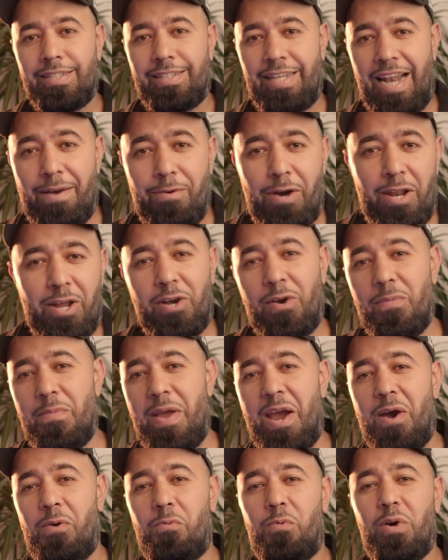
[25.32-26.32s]
Assalamu alaikum
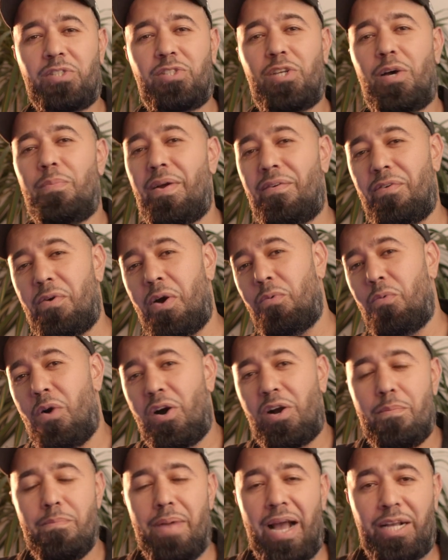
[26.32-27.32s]
and what's up everyone?
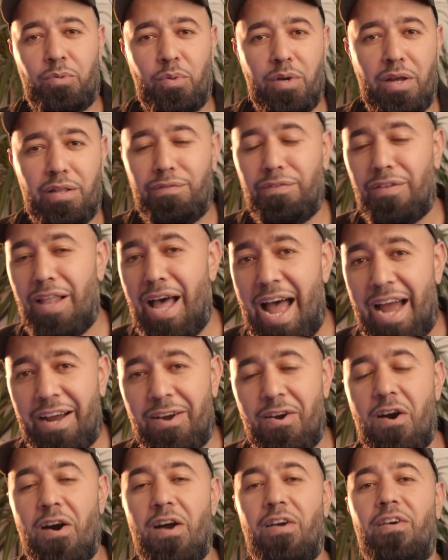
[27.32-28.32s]
Welcome back to another
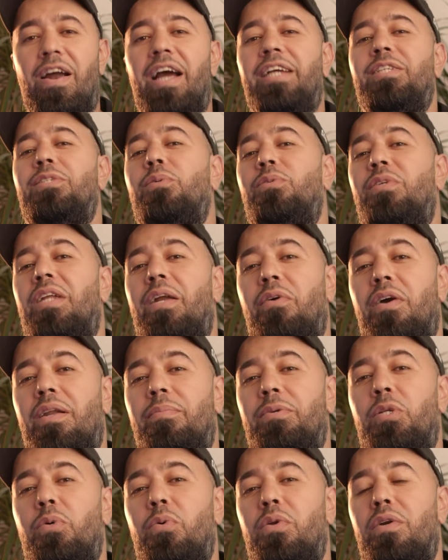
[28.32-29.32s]
vlog. Alright, so today we're
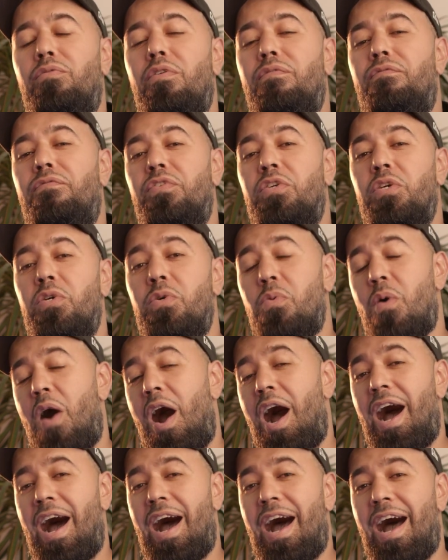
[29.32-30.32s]
going to be doing a review
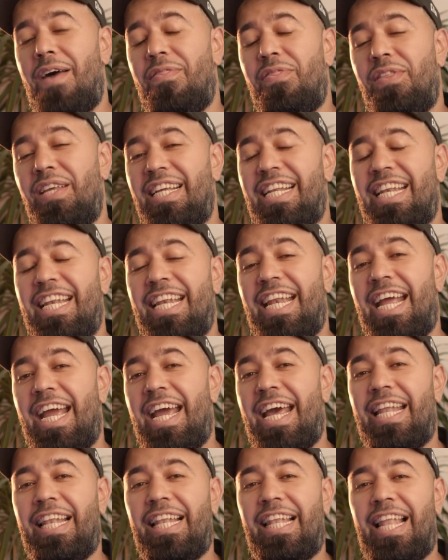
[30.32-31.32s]
on the
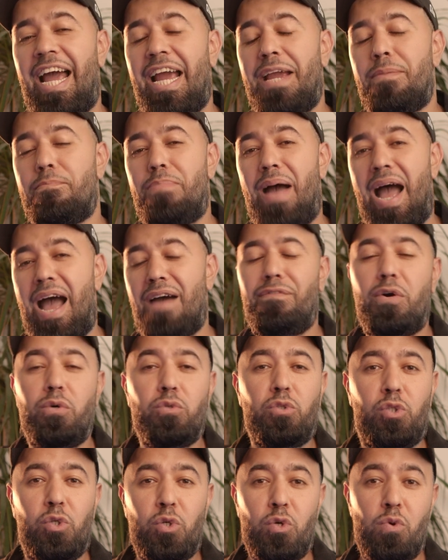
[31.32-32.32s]
Nanlite
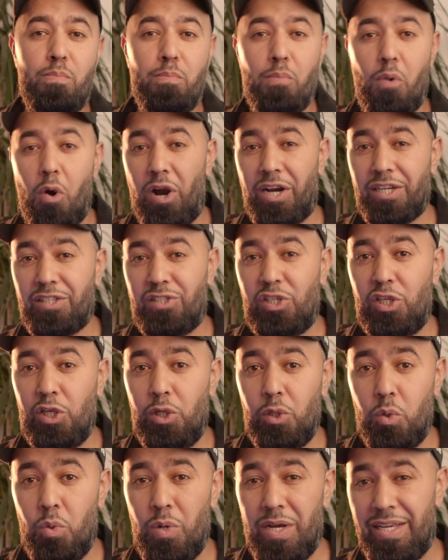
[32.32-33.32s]
PavoTube
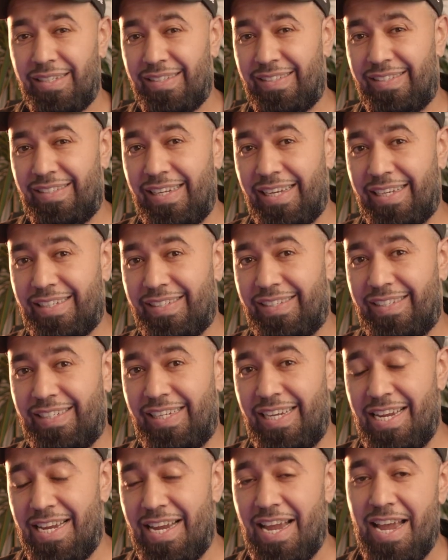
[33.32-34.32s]
II
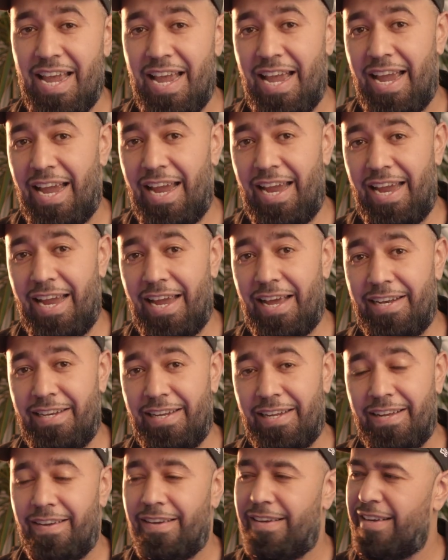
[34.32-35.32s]
6C. And
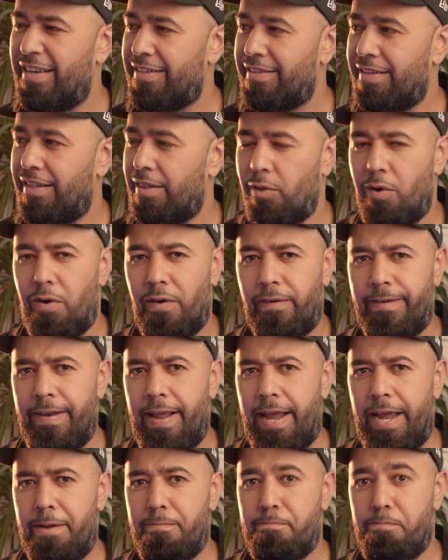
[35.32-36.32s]
it's a long
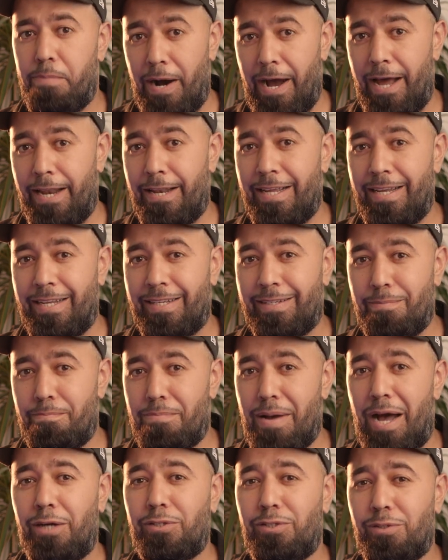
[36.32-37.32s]
name, but it's
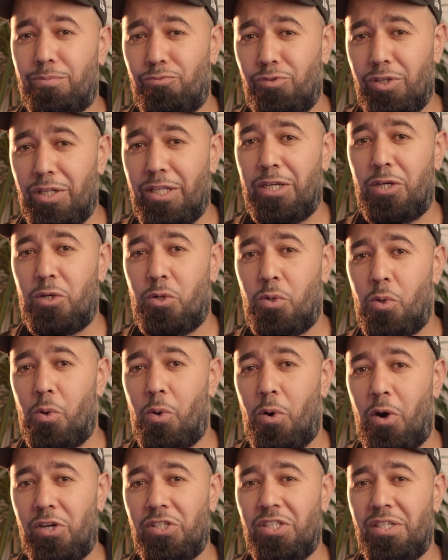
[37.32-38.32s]
about some really
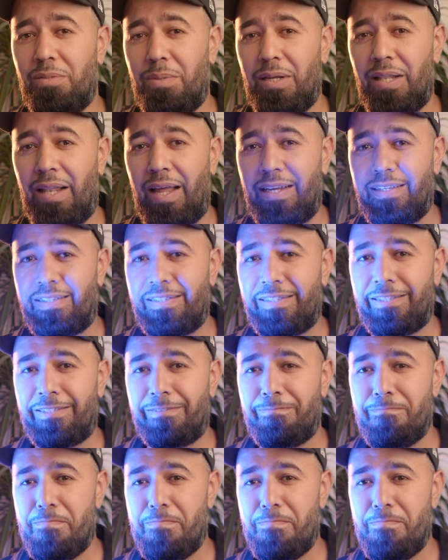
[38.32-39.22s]
cool RGB lights